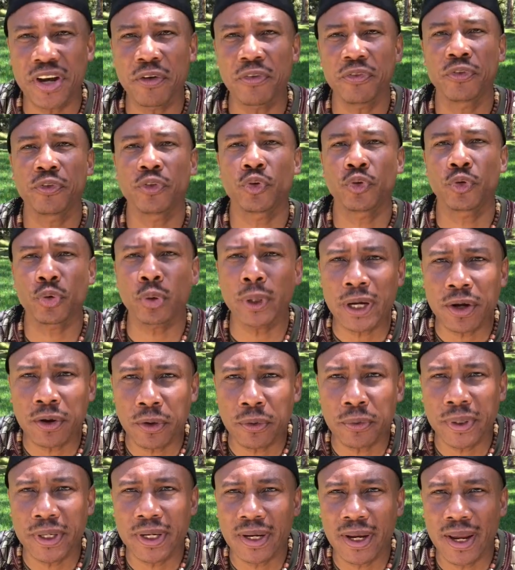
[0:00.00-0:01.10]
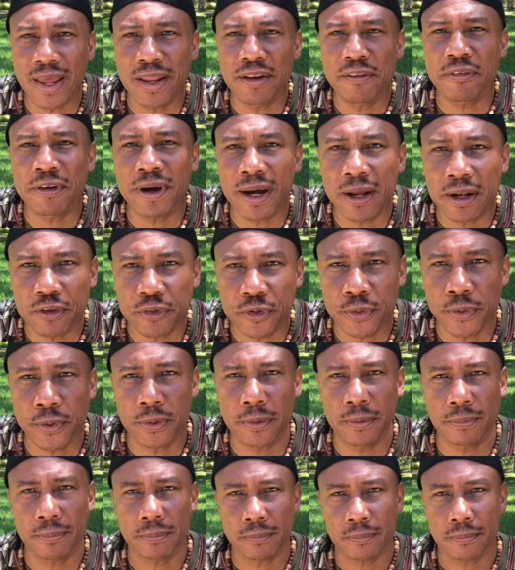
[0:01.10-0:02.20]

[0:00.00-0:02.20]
of trickery and falsehood.